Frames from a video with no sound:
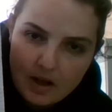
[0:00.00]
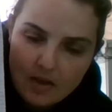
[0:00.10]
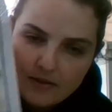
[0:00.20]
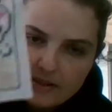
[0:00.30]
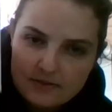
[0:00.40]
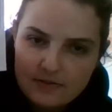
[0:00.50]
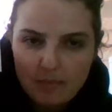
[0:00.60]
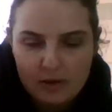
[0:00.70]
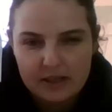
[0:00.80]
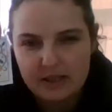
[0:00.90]
This
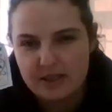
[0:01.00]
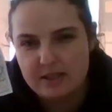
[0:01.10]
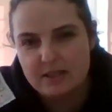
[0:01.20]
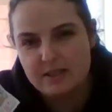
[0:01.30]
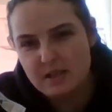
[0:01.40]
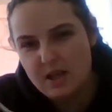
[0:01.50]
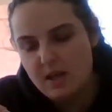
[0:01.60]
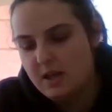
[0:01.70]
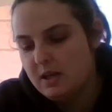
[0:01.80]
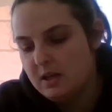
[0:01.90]
fabric is
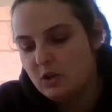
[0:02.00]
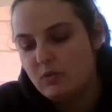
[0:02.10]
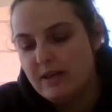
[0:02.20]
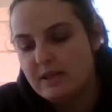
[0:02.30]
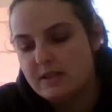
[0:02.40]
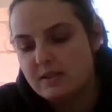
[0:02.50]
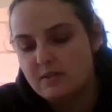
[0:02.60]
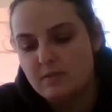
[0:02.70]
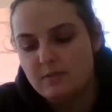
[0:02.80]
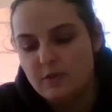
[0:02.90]
granite
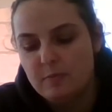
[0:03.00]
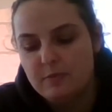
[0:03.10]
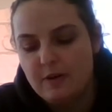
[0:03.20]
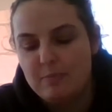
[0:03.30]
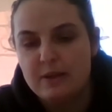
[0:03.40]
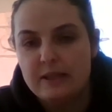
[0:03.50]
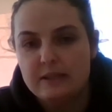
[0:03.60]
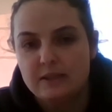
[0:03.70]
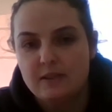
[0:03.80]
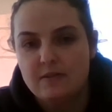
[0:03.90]
from Fabric
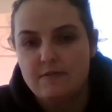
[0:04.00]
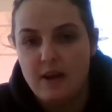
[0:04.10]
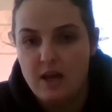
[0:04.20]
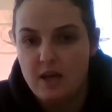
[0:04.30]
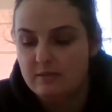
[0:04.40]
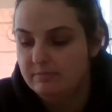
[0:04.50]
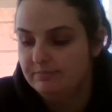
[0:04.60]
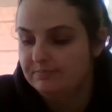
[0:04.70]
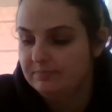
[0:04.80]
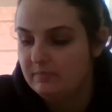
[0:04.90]
Flair.
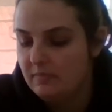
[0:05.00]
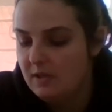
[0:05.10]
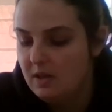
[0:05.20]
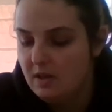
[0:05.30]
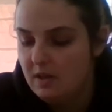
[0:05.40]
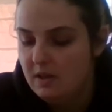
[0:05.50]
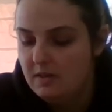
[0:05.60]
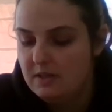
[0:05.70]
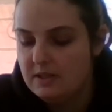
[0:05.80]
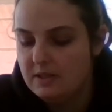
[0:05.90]

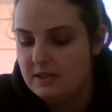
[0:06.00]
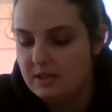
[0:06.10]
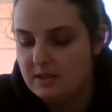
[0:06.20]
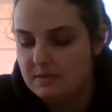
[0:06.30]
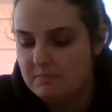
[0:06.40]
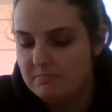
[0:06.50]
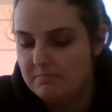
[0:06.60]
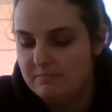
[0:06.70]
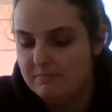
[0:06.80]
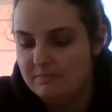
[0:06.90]
This is
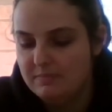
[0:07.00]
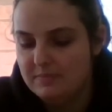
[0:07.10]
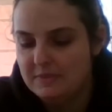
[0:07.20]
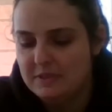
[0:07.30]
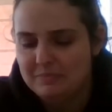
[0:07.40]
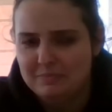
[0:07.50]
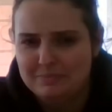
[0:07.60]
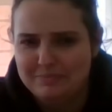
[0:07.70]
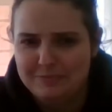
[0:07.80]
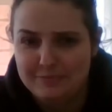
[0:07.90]
some
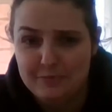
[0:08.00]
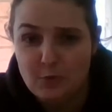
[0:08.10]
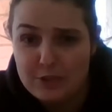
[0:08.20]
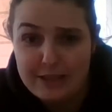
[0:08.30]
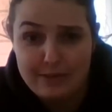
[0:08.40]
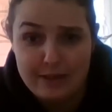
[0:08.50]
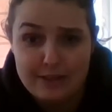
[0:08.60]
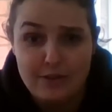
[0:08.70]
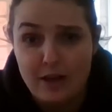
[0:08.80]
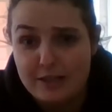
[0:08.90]
14 count
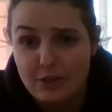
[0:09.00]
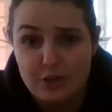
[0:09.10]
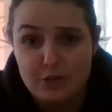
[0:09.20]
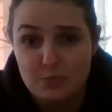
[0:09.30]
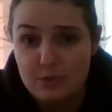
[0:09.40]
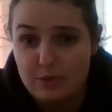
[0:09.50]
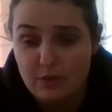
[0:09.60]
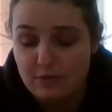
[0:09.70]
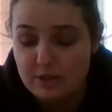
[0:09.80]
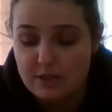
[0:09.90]
Aida that I dyed with
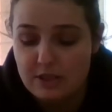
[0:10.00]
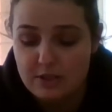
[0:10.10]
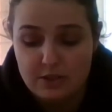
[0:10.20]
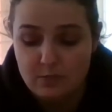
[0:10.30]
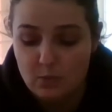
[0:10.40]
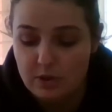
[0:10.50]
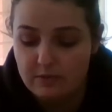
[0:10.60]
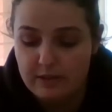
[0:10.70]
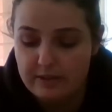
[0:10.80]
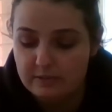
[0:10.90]
coffee and tea that didn't work
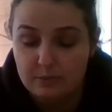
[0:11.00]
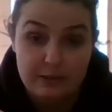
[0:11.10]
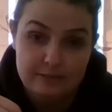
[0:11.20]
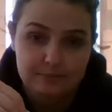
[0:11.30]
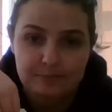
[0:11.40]
very well.